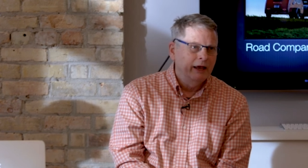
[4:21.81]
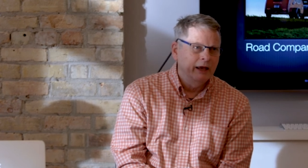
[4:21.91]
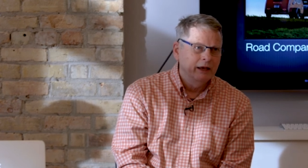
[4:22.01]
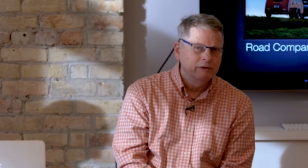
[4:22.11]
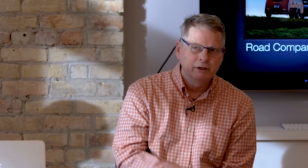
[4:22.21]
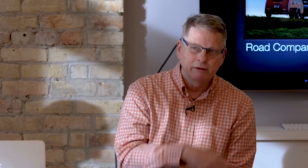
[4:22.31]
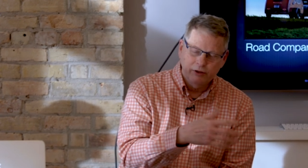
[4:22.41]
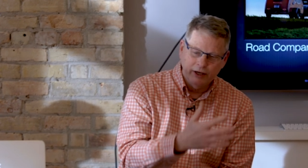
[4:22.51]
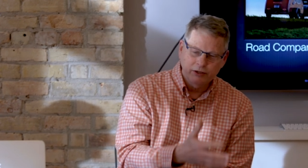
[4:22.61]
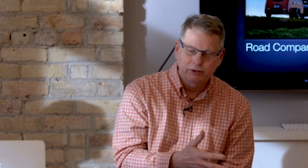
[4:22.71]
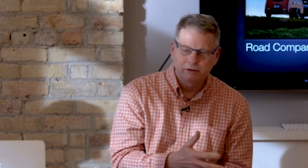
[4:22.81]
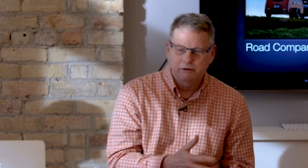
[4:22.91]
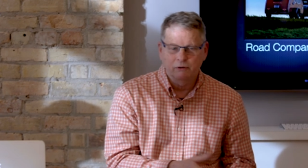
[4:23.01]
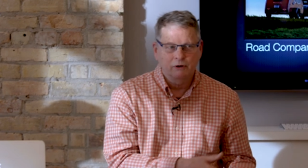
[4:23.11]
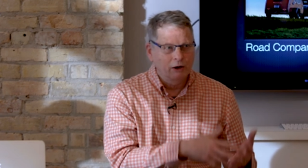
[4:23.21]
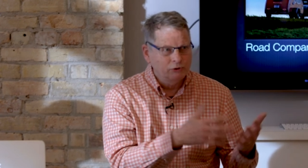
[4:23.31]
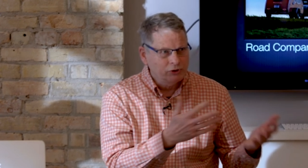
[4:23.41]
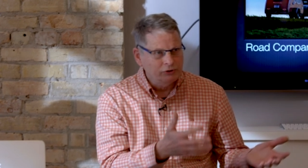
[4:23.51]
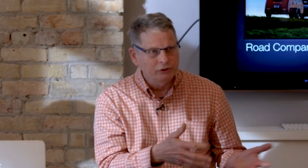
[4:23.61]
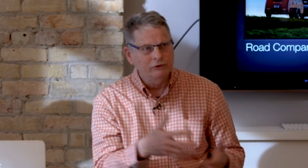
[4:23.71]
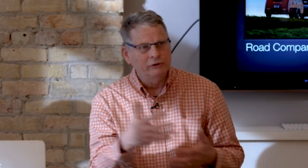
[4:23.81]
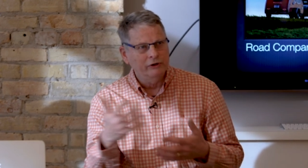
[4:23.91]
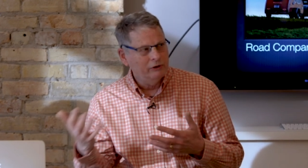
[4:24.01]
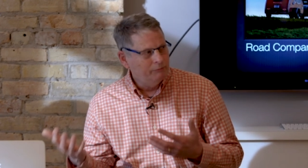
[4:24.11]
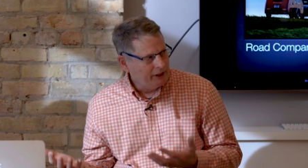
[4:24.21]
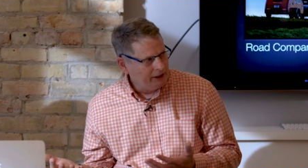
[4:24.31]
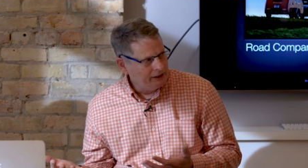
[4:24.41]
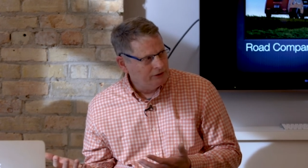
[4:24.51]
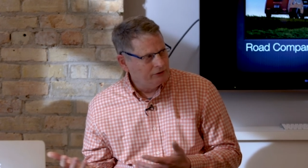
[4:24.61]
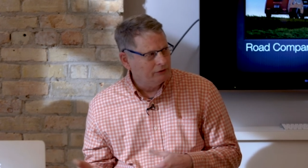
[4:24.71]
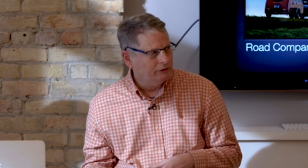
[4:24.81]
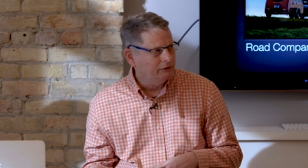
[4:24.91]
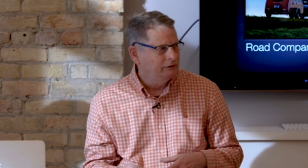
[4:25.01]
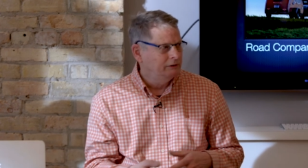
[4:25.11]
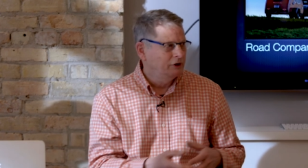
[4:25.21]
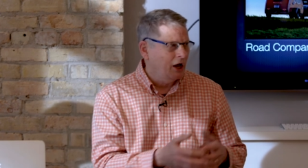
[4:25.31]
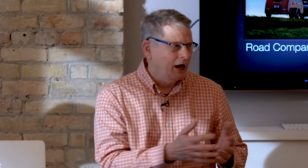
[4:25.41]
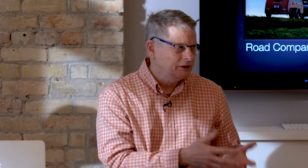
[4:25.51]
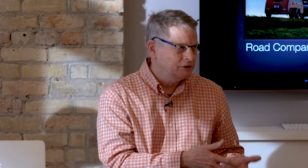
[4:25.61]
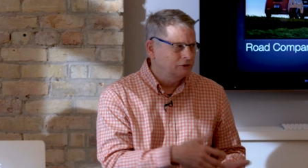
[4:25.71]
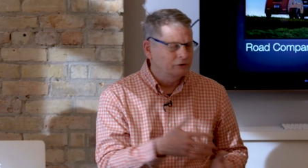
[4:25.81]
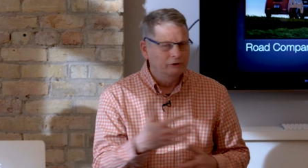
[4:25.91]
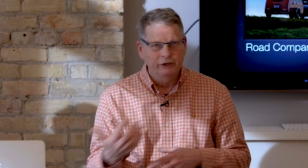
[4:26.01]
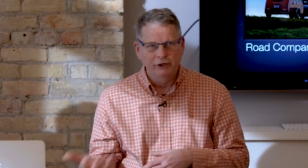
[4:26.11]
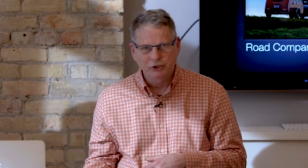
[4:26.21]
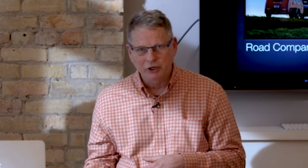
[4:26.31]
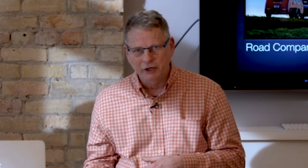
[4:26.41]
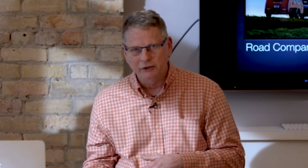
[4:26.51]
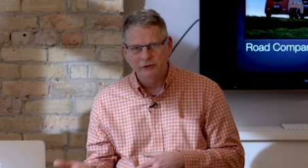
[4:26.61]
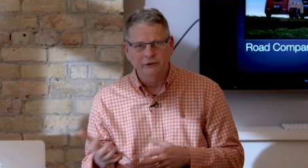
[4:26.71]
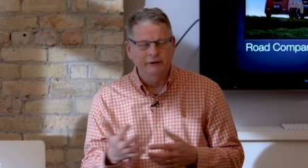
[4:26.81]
Uh, that things that, you know, couches that turn into beds or cots that turn into chairs.